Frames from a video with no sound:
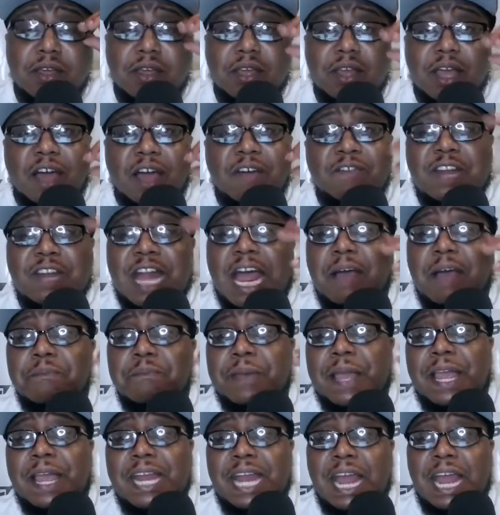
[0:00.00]
of not
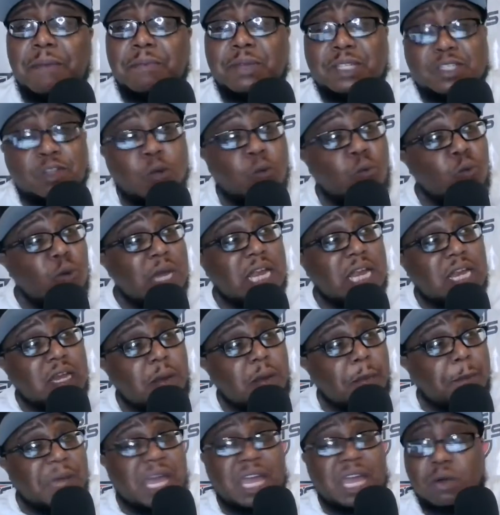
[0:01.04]
being able to win the
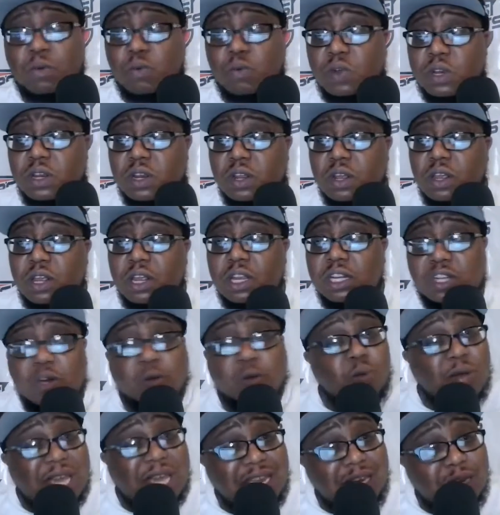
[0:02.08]
big one, to
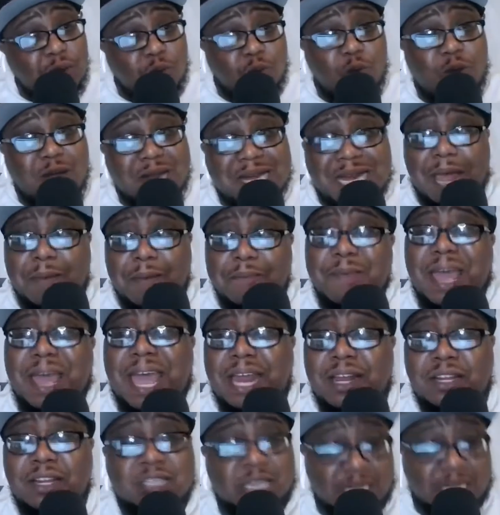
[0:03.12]
win the one that
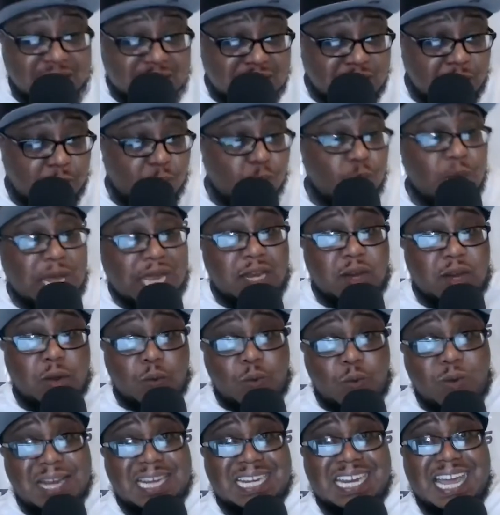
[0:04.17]
matters, to win the
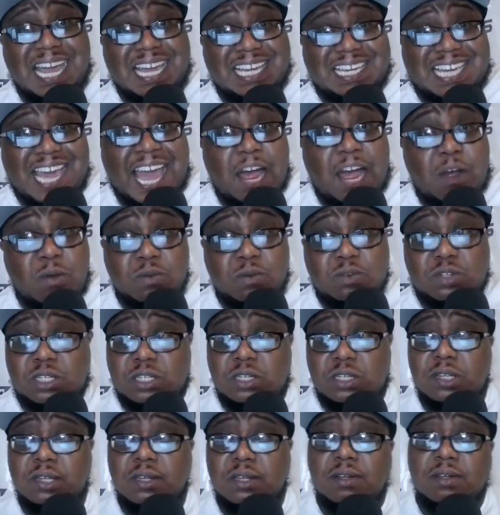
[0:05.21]
one that
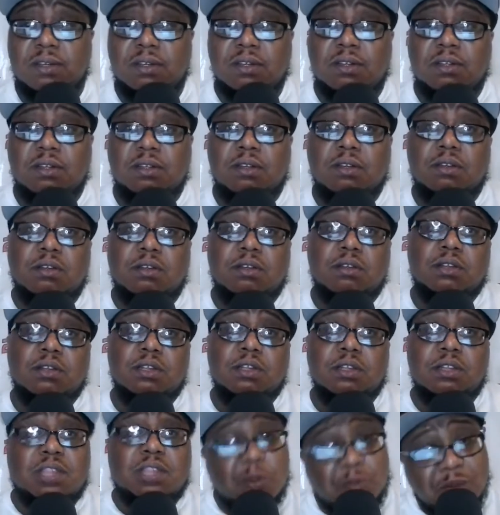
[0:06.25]
counts,
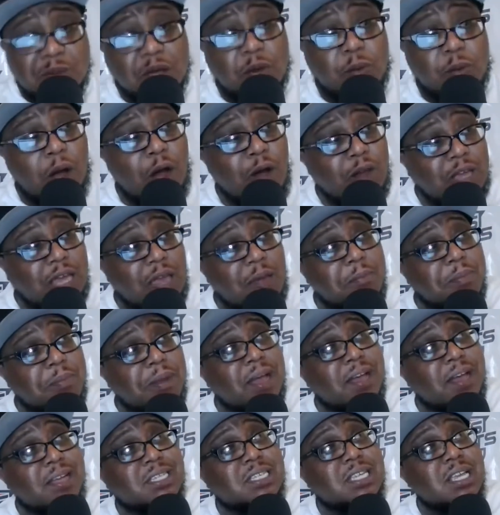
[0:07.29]
the Milwaukee
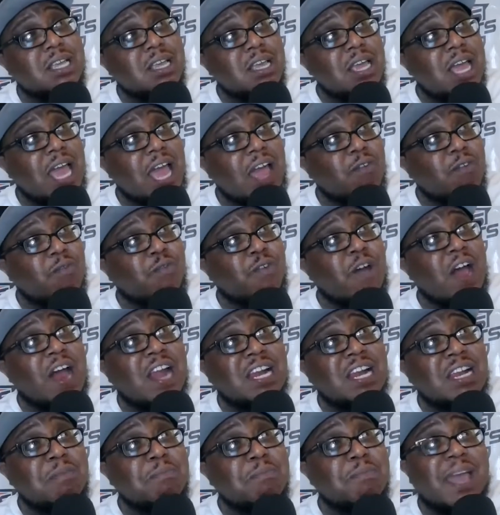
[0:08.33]
Bucks have
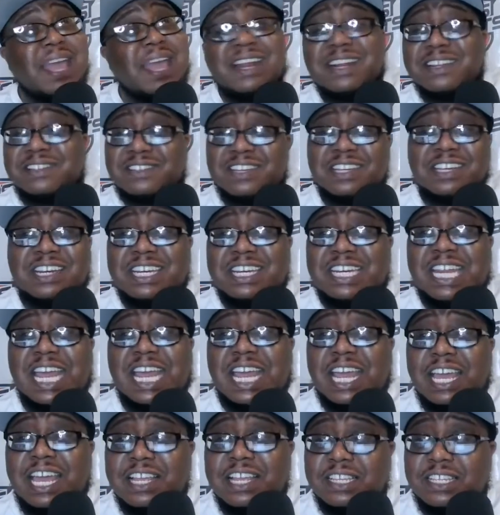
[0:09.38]
finally made it to the
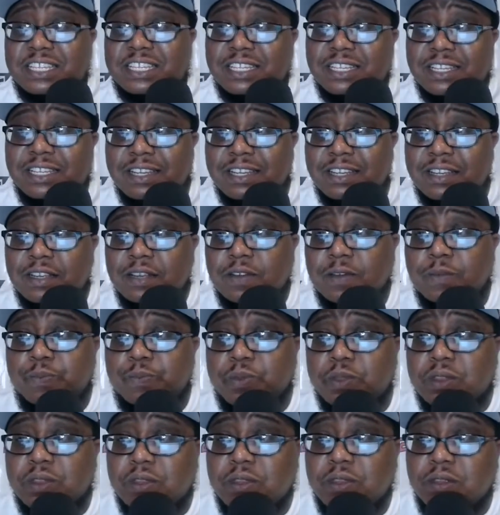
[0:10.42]
dance.
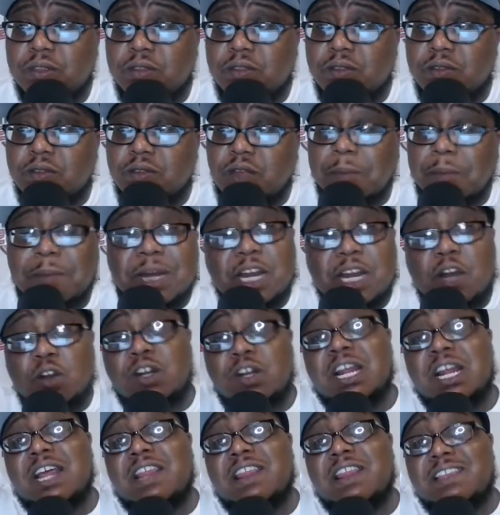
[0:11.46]
But on the
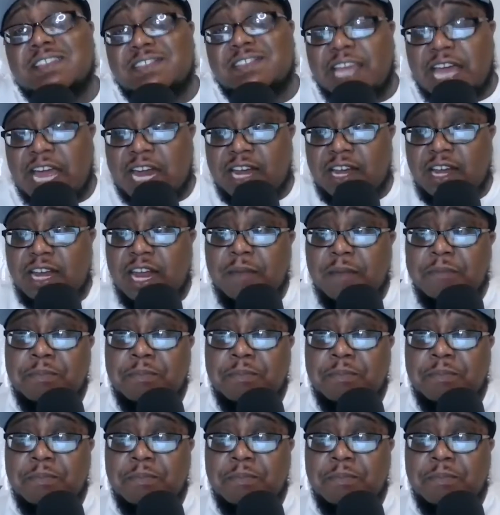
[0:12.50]
other side of that